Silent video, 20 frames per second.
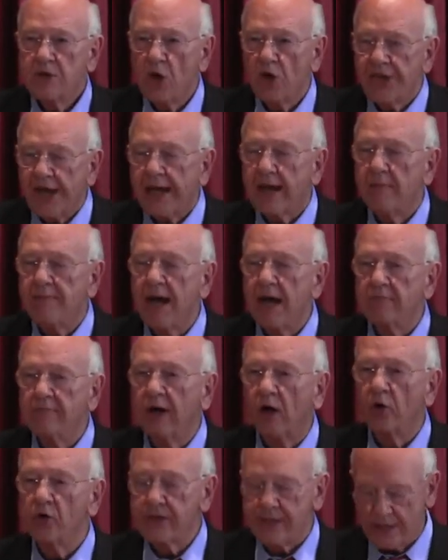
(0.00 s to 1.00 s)
So think
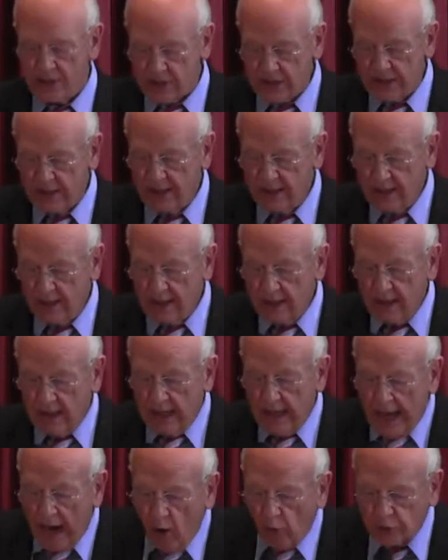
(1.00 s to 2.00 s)
about Moses.
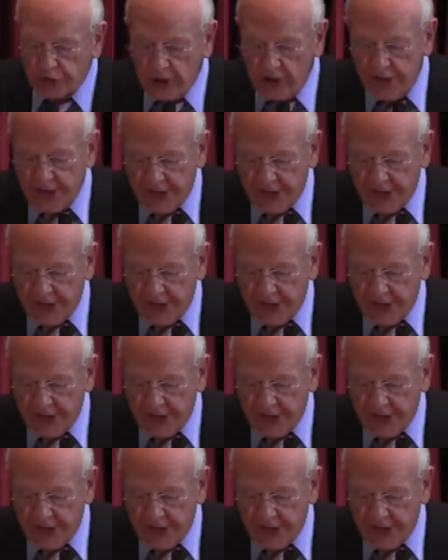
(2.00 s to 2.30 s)
I want